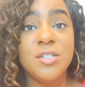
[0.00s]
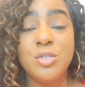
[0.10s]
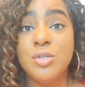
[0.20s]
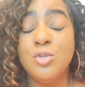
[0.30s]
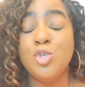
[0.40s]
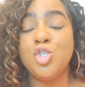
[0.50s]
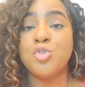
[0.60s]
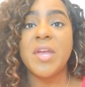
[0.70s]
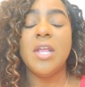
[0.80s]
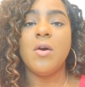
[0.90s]
it to you
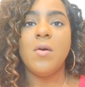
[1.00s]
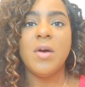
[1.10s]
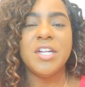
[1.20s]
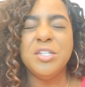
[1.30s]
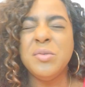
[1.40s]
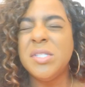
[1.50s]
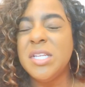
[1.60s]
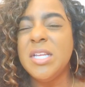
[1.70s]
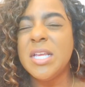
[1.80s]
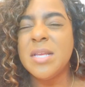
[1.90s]
straight on, and you
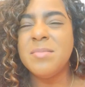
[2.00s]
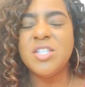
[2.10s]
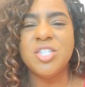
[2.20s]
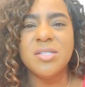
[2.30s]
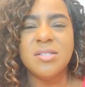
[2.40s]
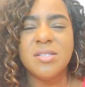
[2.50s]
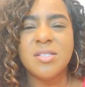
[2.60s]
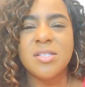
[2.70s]
see images